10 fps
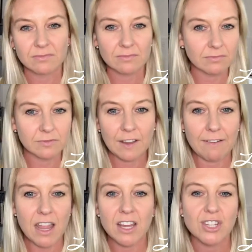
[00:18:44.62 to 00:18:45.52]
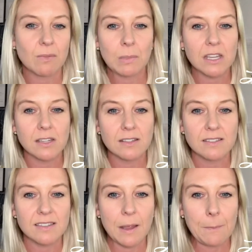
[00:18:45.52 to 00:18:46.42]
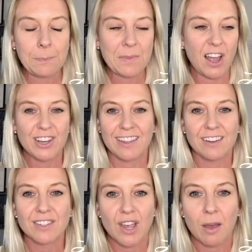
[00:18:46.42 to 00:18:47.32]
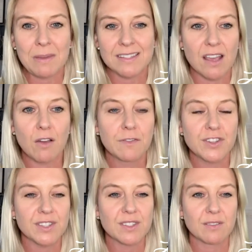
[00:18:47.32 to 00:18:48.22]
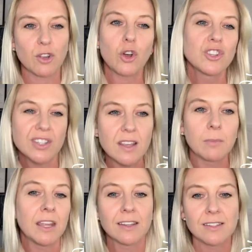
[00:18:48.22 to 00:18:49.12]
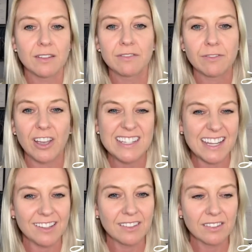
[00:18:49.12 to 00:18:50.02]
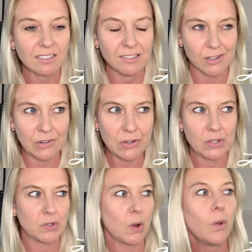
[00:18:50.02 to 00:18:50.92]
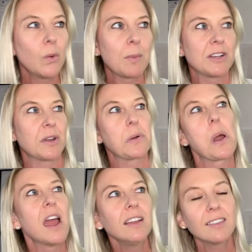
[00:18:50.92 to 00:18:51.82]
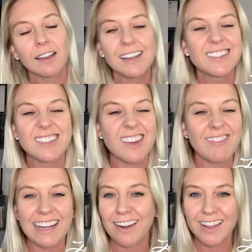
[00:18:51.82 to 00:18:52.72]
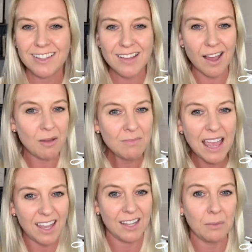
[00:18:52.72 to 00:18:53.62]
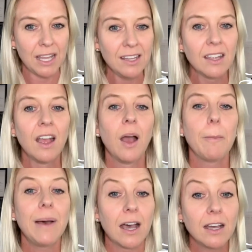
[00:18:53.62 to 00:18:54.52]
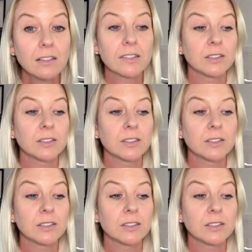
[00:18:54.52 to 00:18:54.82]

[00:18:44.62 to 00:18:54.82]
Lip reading: variation because I think the term itself just conjures up negative ideas. I'm going to control the way my child cries. Like, I just don't really like the term anyway. But